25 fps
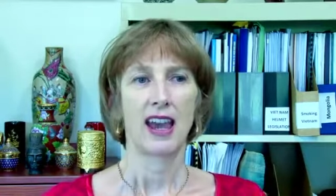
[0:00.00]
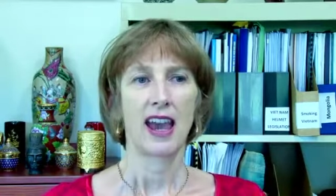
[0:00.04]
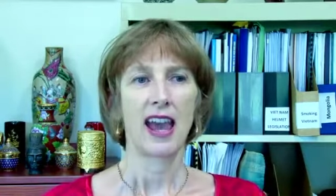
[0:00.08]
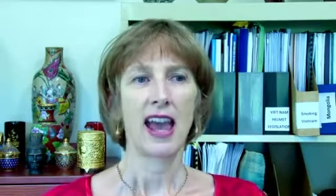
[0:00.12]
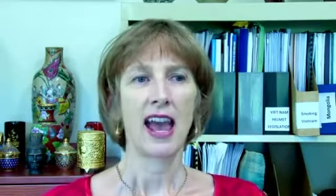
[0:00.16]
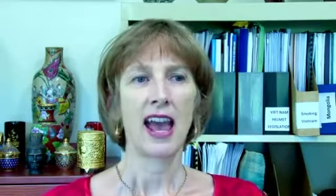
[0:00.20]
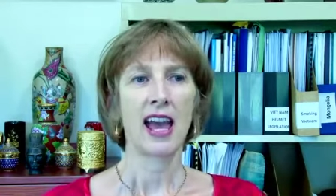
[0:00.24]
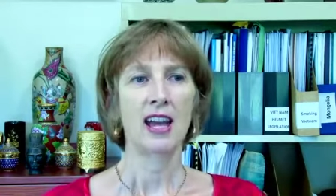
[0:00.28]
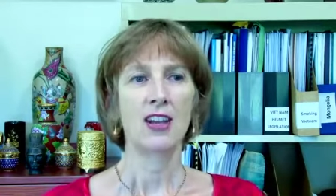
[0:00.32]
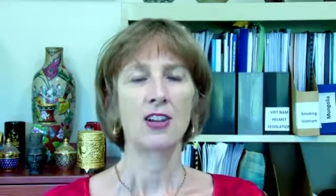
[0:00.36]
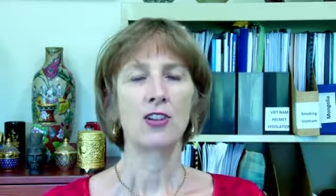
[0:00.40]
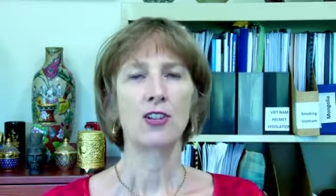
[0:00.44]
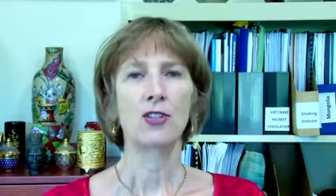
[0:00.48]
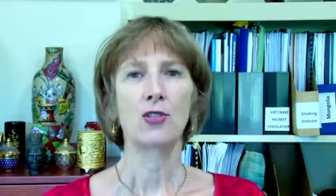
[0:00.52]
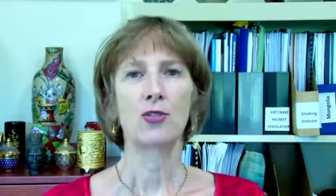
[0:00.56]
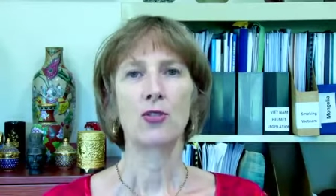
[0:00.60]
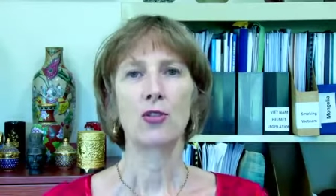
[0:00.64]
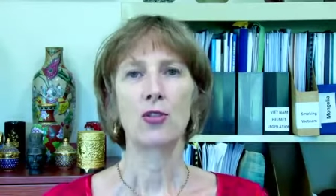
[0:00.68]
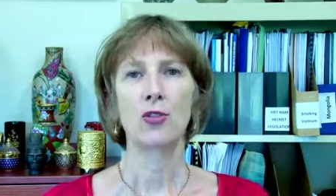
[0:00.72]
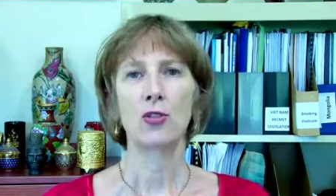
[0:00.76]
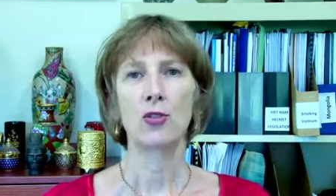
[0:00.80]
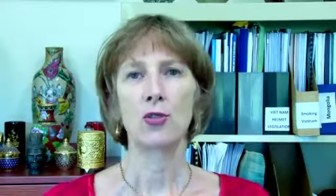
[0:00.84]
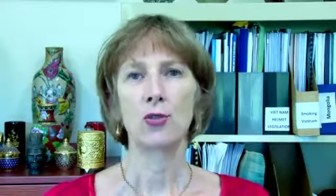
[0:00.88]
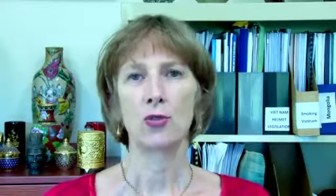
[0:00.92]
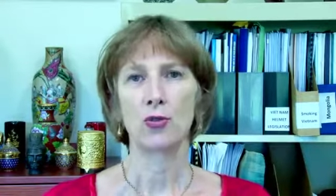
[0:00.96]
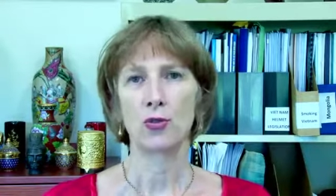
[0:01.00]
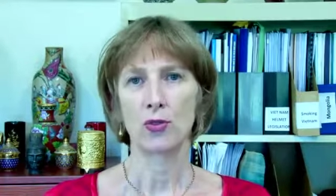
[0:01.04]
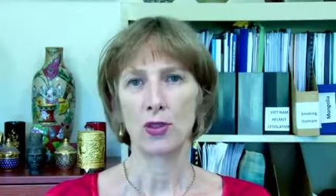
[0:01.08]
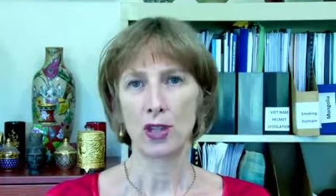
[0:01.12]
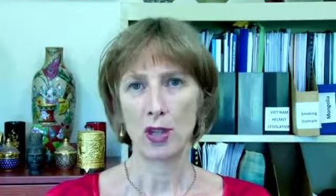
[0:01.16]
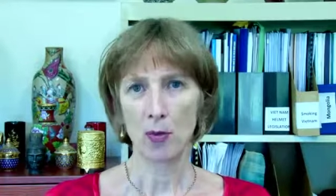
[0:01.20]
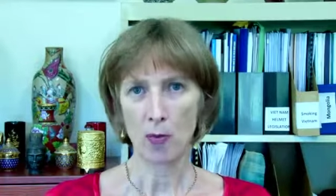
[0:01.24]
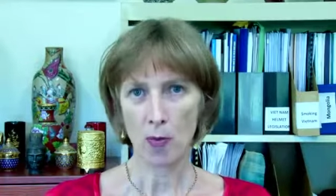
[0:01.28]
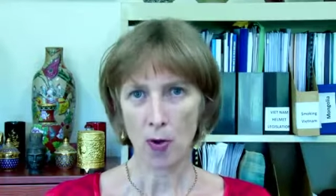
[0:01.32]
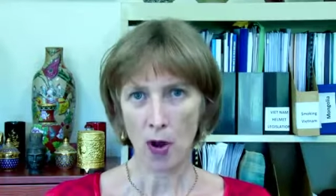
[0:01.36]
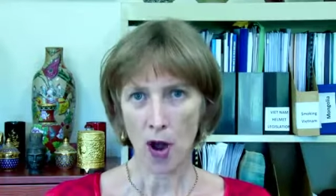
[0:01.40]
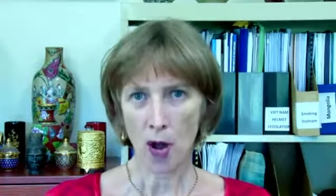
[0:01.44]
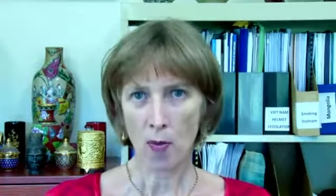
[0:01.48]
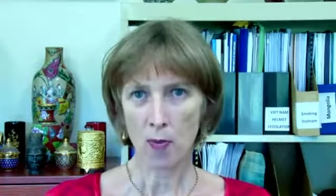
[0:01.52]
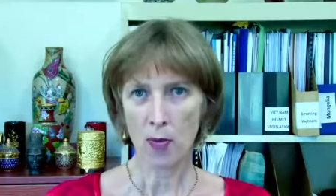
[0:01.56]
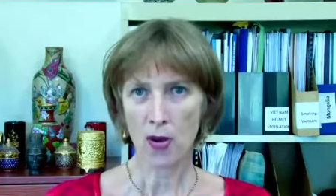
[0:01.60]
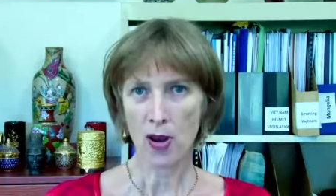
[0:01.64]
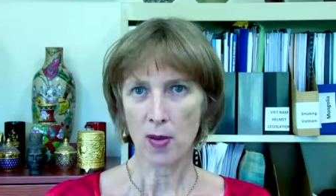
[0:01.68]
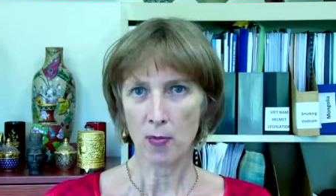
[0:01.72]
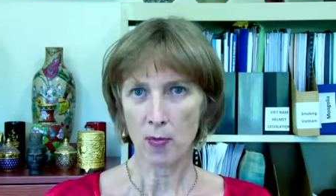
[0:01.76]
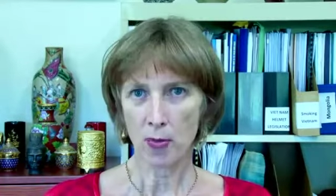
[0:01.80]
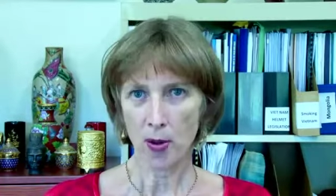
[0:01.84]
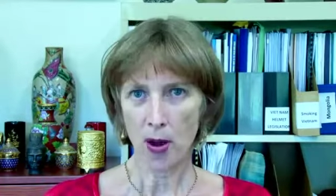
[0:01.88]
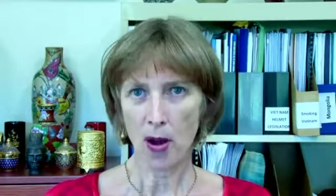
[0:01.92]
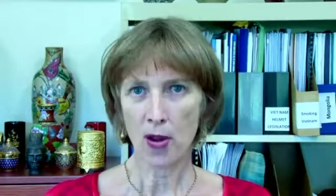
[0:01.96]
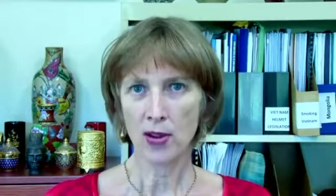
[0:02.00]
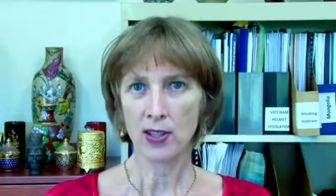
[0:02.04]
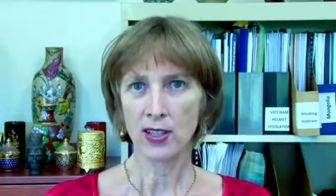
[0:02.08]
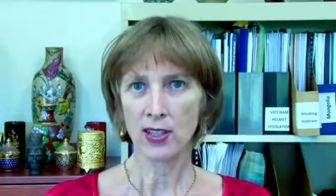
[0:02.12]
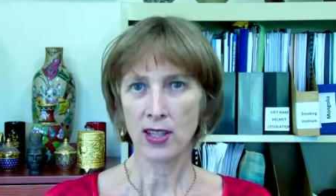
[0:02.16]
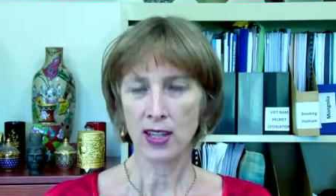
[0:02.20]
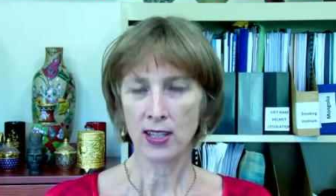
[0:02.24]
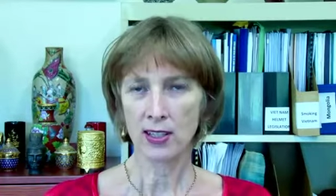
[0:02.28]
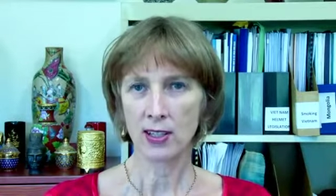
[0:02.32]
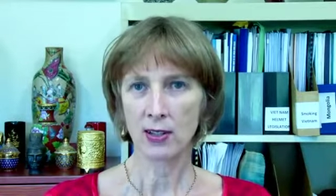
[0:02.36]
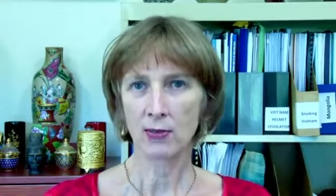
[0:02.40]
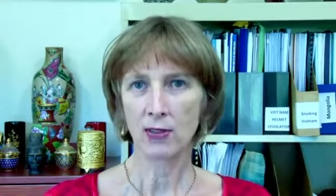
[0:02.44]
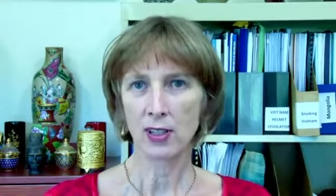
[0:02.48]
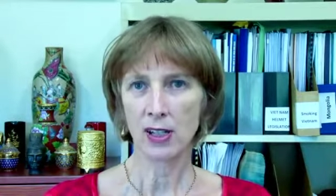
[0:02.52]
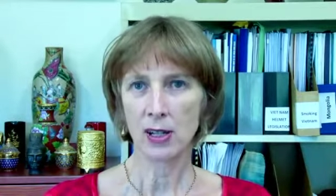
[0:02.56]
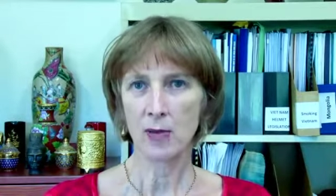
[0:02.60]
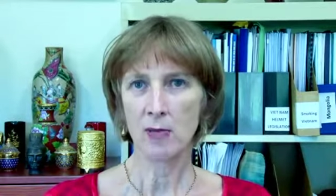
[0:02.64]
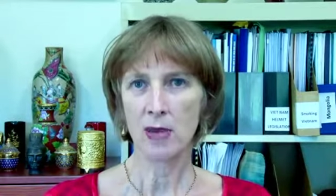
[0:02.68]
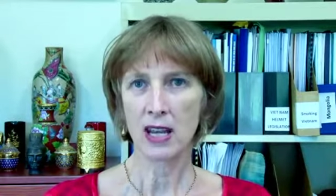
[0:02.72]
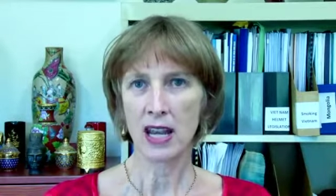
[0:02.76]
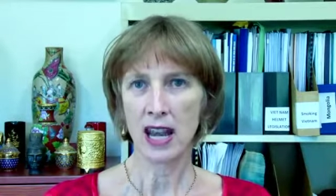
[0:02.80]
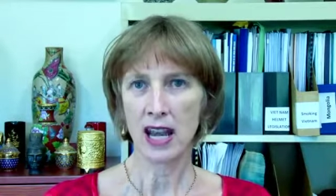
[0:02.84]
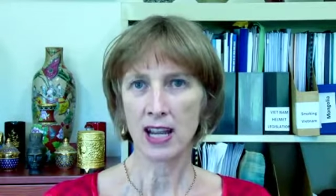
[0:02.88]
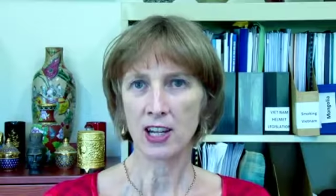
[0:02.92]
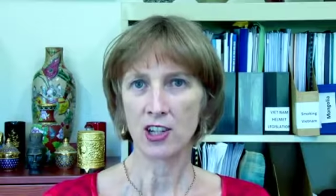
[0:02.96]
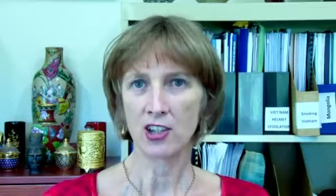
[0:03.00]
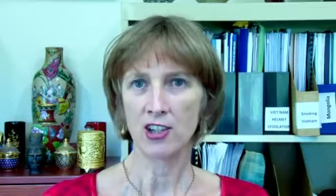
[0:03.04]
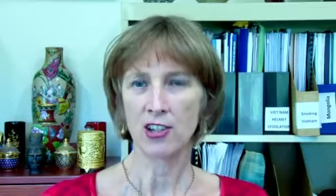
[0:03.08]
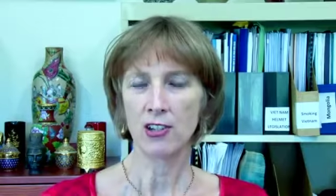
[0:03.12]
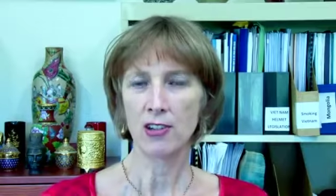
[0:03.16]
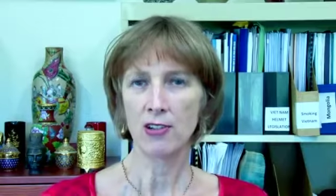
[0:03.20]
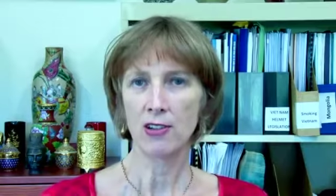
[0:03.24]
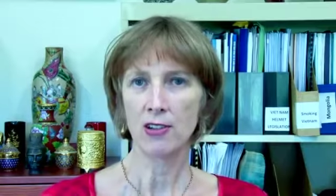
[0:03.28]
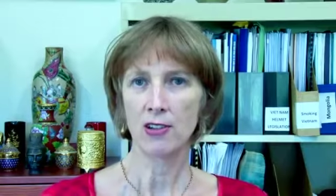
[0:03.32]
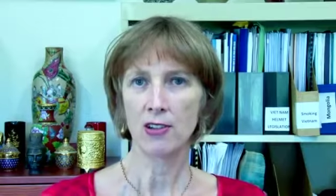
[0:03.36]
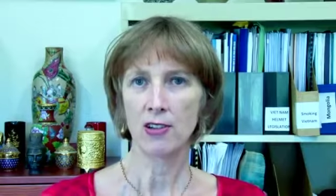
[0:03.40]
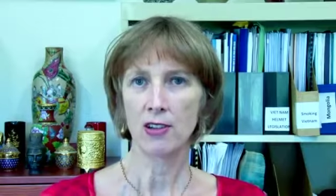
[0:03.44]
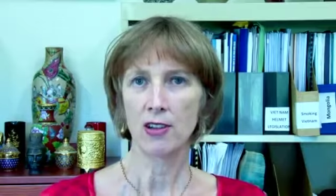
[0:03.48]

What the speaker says: and through the appropriate process of elimination